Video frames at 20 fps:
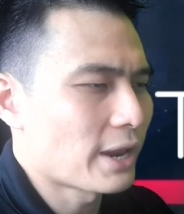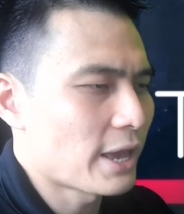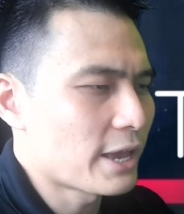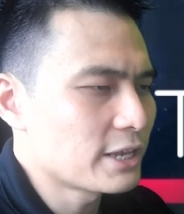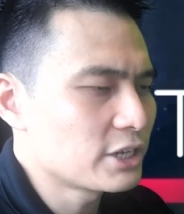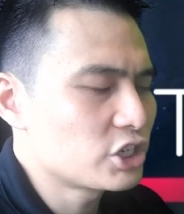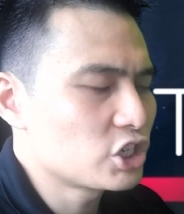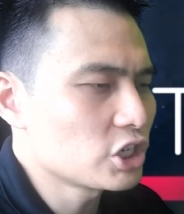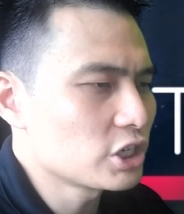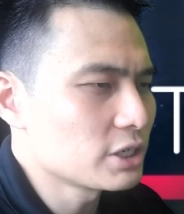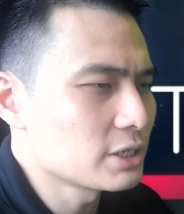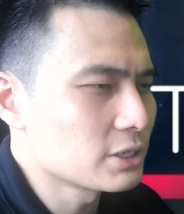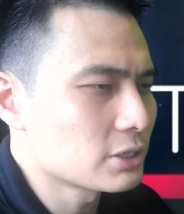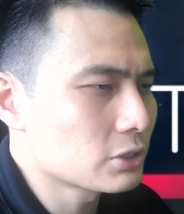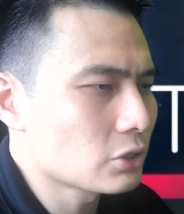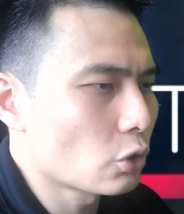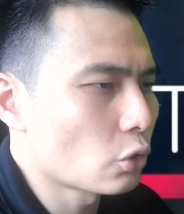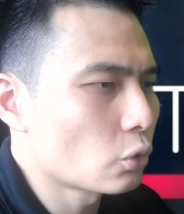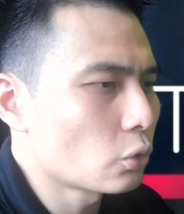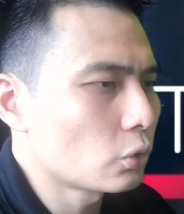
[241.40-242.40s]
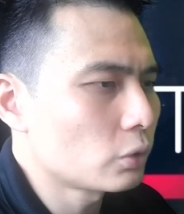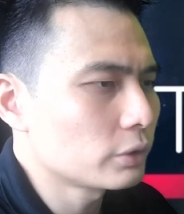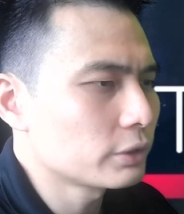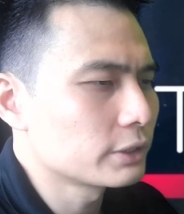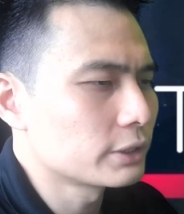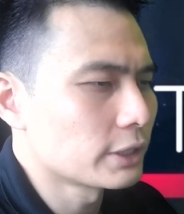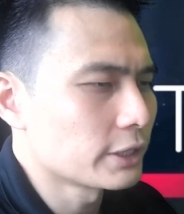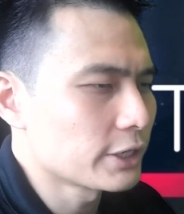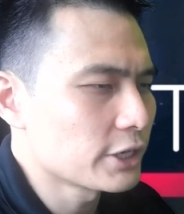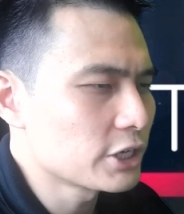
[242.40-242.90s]
engine is
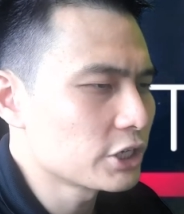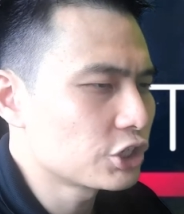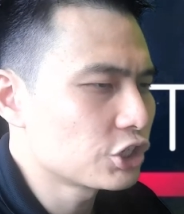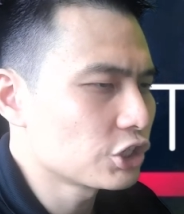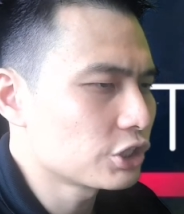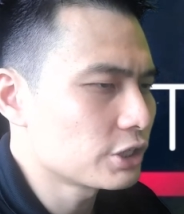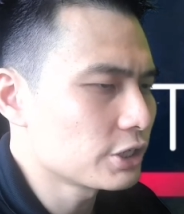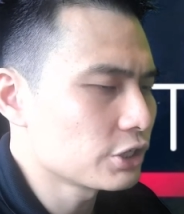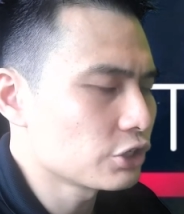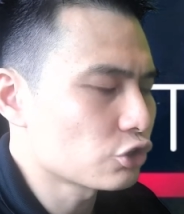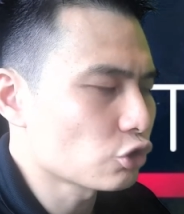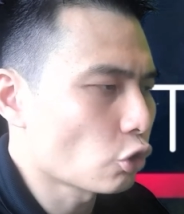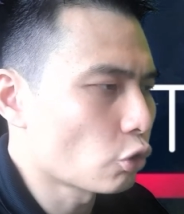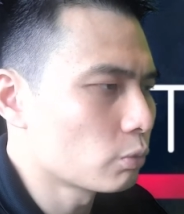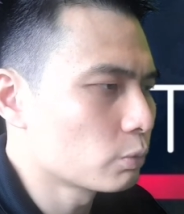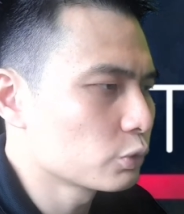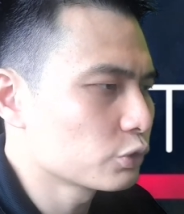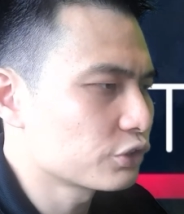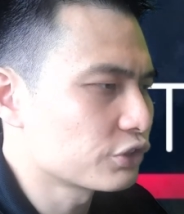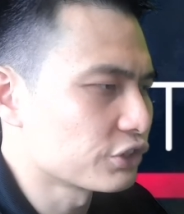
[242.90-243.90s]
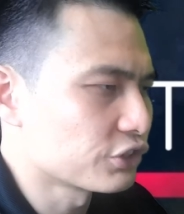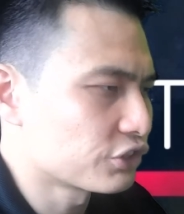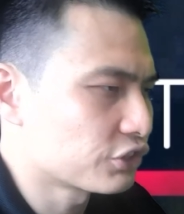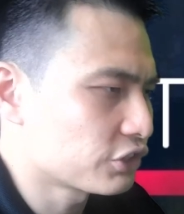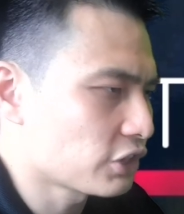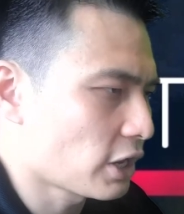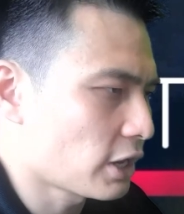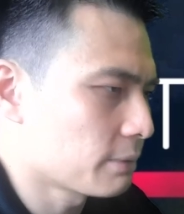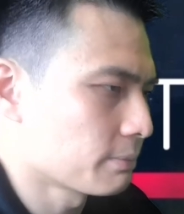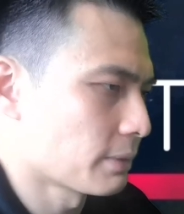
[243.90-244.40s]
cold, the EGT is almost the
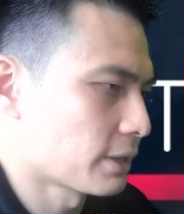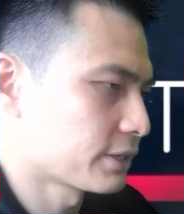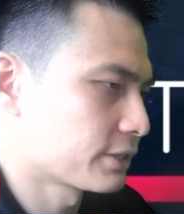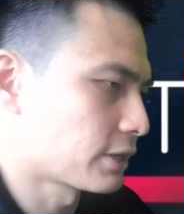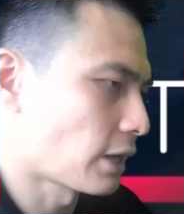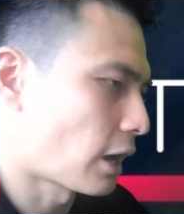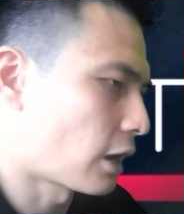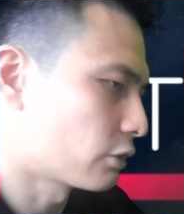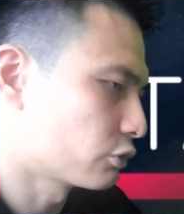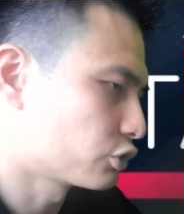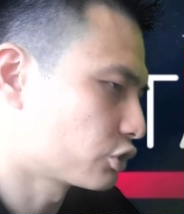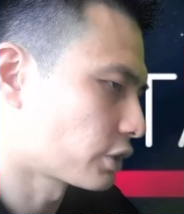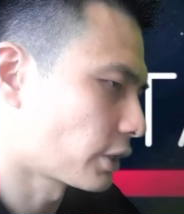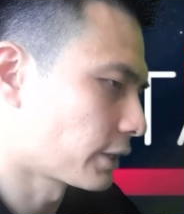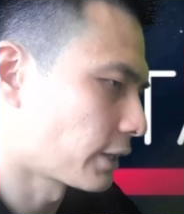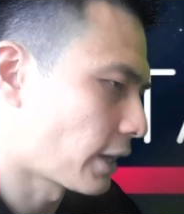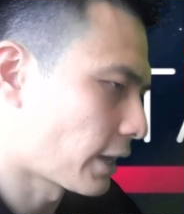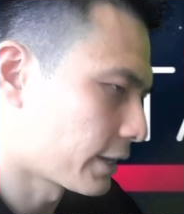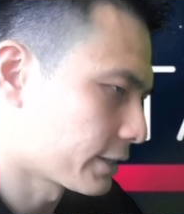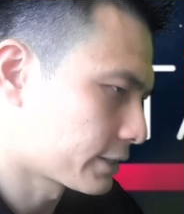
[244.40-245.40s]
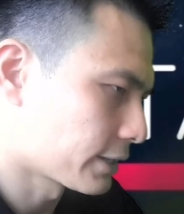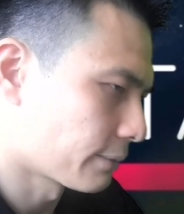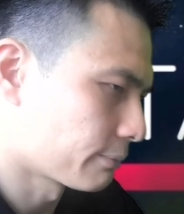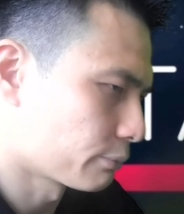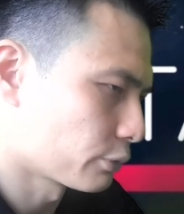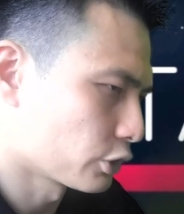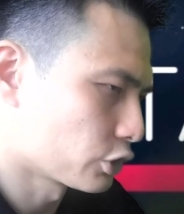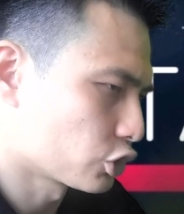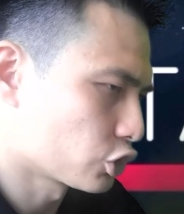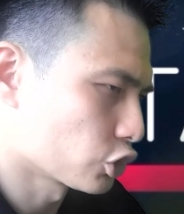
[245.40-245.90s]
same as the outside air
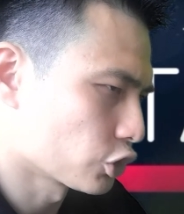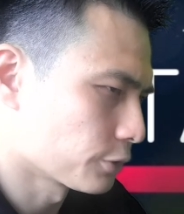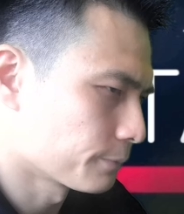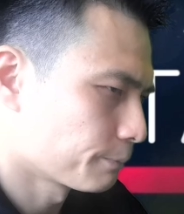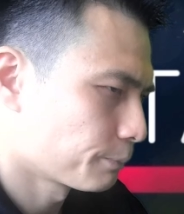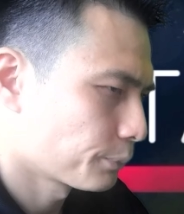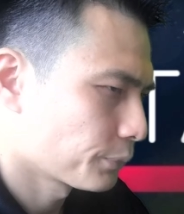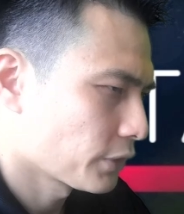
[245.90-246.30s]
temperature.